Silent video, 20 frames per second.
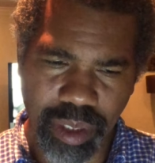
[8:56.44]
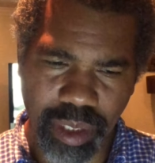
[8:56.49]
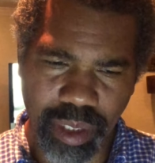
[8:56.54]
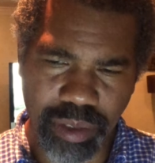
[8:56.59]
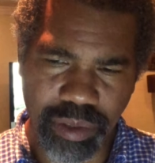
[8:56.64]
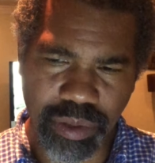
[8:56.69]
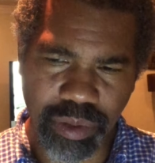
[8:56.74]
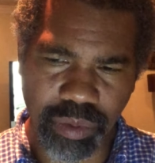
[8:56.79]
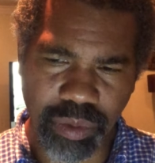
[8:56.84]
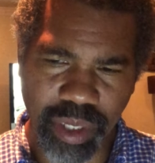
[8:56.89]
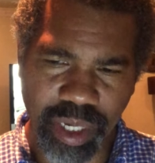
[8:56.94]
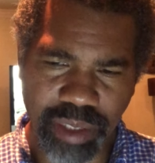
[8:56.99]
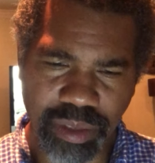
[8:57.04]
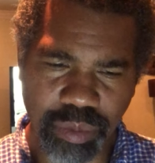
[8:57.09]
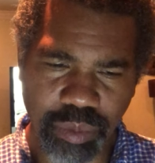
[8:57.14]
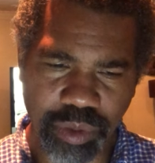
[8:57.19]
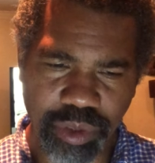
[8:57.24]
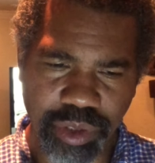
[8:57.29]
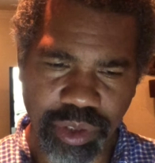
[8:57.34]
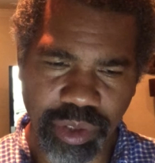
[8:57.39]
And so that's
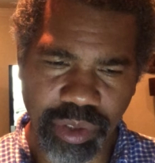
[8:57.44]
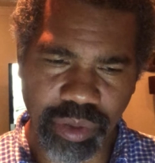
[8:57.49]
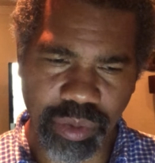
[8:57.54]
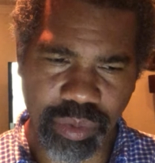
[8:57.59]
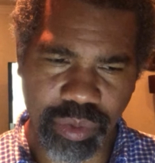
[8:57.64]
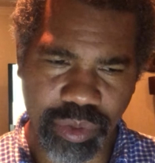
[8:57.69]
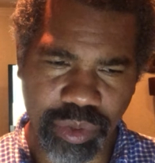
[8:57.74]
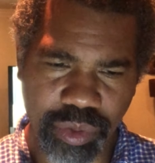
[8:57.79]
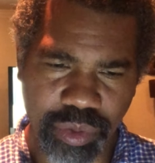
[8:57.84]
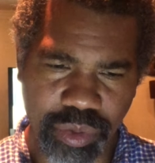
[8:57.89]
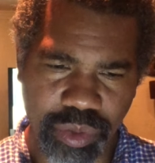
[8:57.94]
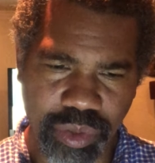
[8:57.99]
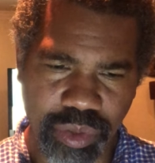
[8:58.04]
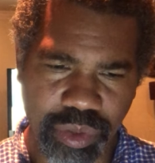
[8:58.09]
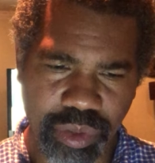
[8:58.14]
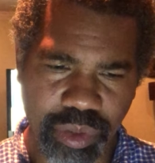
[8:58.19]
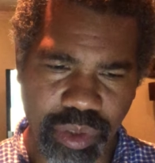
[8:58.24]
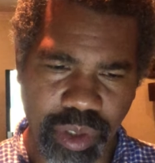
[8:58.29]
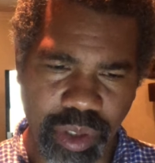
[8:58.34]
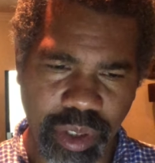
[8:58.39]
what you're going to
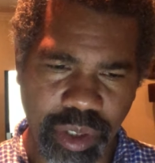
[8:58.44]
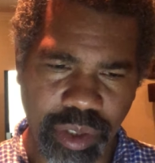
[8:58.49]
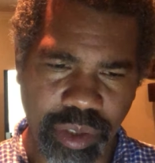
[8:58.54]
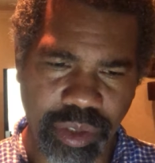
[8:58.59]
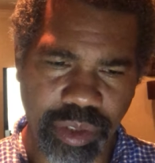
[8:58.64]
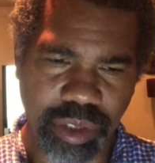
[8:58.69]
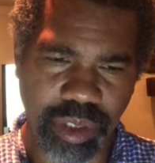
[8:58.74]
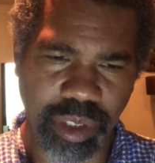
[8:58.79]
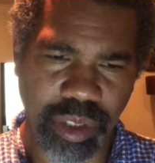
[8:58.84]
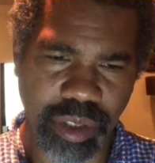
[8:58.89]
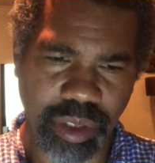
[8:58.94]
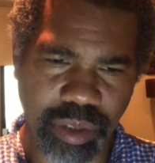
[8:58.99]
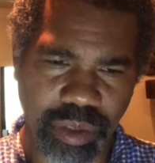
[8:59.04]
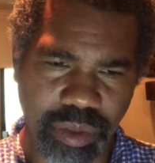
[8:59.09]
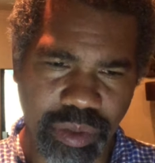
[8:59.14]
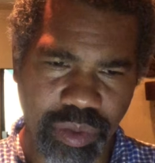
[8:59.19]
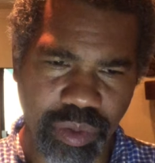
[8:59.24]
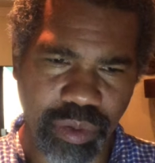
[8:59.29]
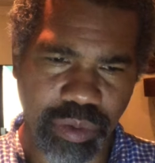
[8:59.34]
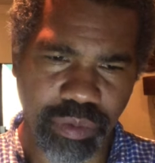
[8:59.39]
start
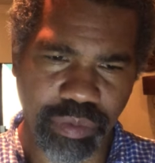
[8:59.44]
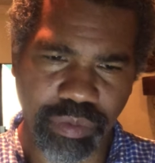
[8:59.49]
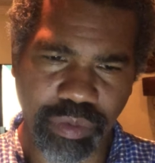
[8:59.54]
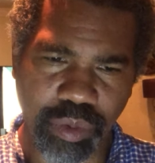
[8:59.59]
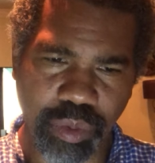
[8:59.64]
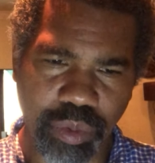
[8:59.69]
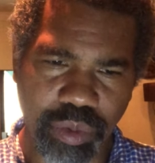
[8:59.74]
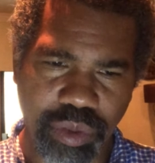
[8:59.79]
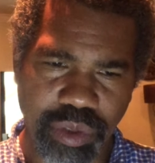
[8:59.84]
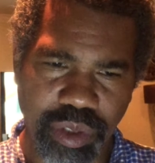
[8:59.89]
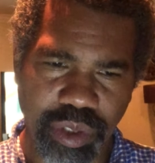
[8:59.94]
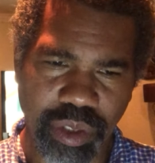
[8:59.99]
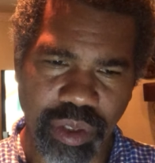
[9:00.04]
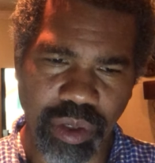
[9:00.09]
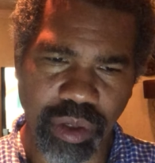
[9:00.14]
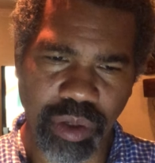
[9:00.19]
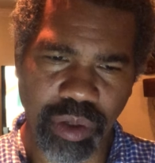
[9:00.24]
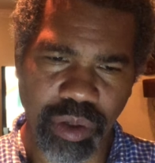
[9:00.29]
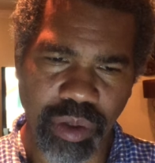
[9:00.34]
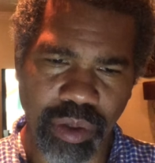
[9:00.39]
sort of focusing
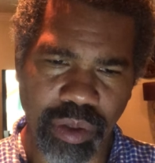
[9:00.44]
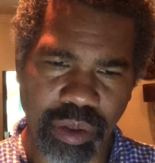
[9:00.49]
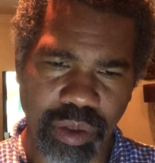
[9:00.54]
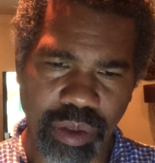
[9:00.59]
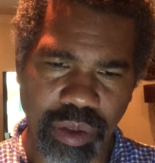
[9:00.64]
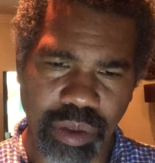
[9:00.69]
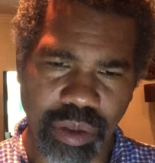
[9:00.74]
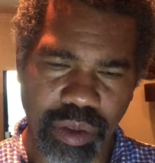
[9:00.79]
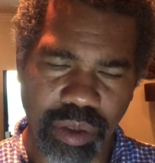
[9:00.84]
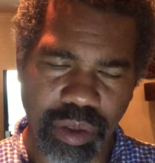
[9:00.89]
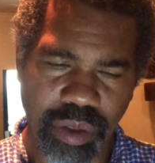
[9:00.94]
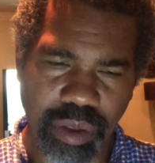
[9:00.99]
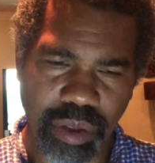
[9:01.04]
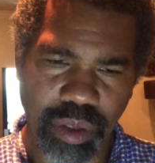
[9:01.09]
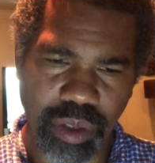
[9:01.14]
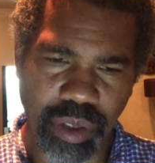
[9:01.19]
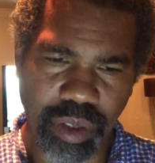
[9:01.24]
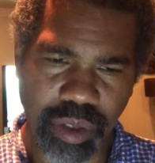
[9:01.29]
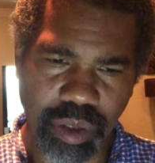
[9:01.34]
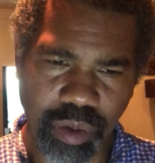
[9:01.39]
on,
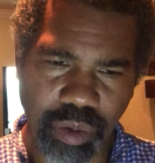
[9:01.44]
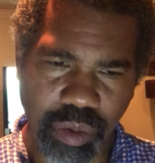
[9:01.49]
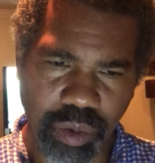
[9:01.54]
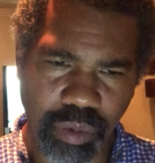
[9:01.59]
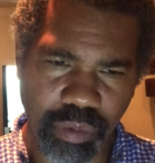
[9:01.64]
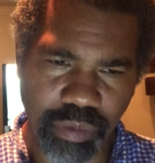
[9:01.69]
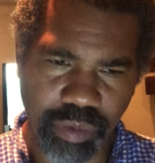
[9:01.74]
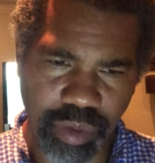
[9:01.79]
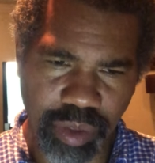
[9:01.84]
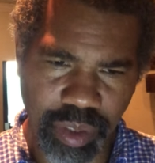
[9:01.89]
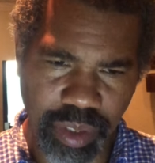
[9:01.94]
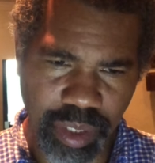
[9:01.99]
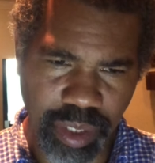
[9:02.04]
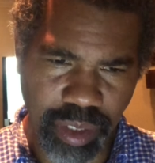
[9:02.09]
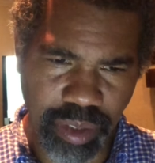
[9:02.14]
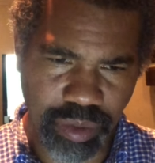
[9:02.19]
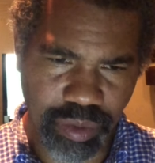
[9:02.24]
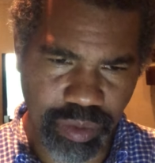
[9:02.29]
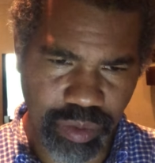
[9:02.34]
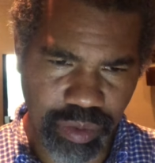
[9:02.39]
over the
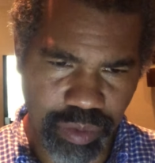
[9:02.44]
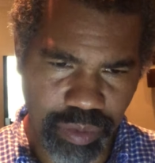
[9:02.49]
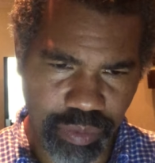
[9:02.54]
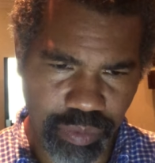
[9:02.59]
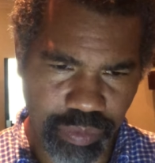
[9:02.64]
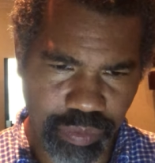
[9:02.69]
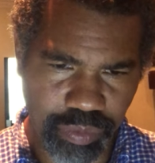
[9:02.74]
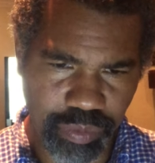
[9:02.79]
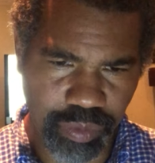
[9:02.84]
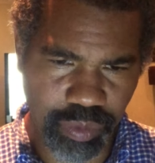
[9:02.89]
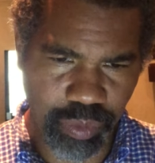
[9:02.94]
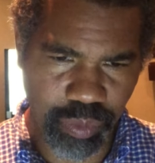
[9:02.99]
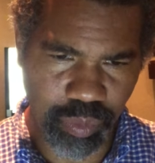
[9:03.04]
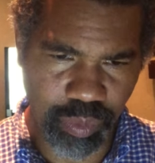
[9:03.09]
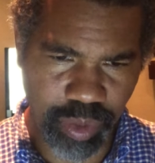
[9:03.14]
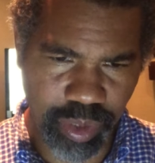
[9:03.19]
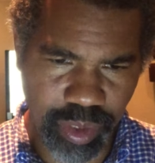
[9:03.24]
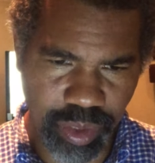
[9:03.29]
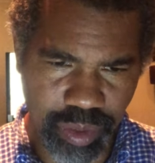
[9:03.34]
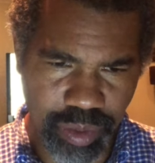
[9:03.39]
next few
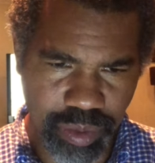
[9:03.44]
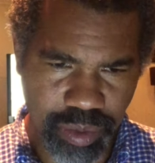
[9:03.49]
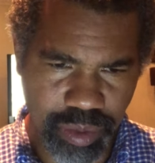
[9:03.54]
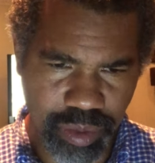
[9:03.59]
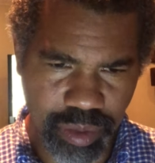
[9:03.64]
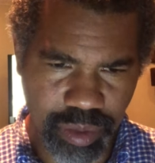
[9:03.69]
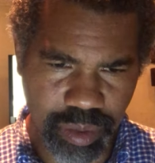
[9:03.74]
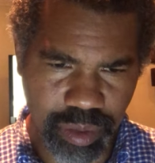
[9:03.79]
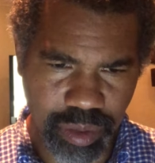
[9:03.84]
weeks.